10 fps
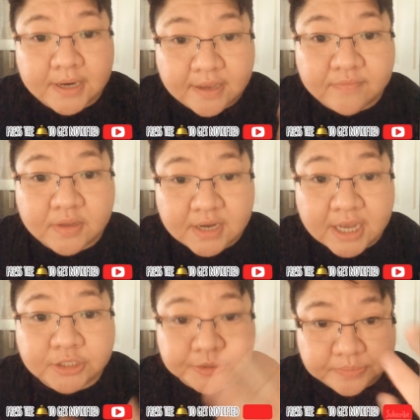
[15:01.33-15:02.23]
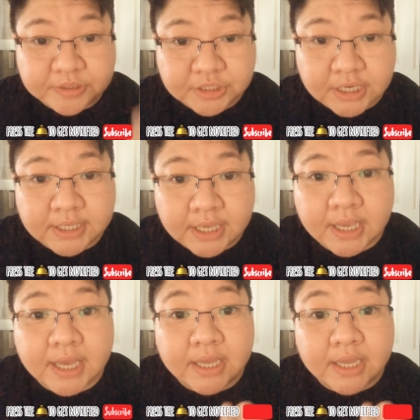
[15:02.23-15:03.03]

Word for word: in heaven, astral projecting,